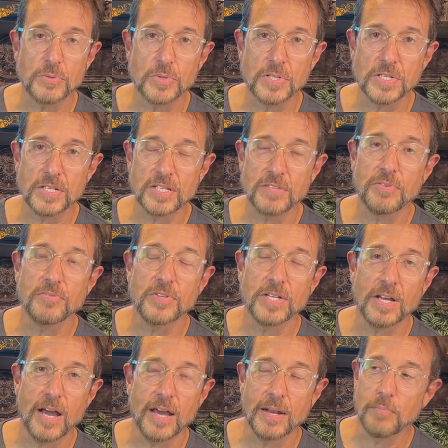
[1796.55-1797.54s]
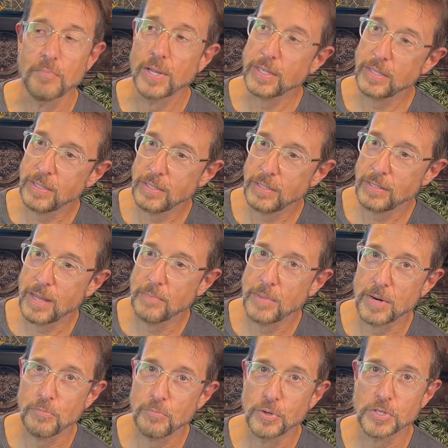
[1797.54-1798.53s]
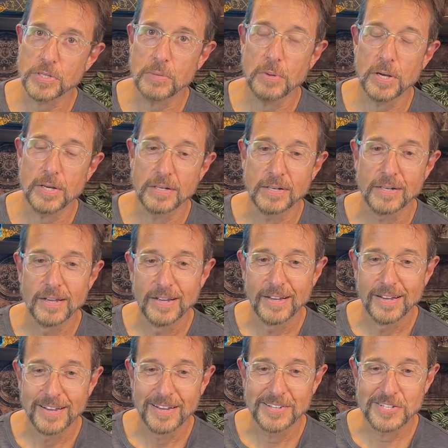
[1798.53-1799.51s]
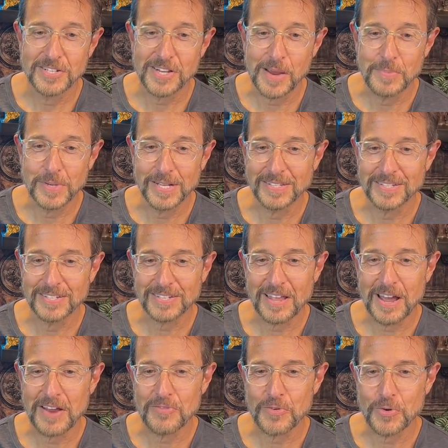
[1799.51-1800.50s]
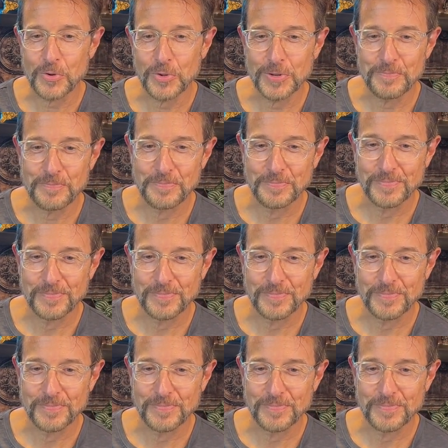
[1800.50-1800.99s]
It was 6:59. I'm like, oh, I better push the button. It's time to get this live rolling.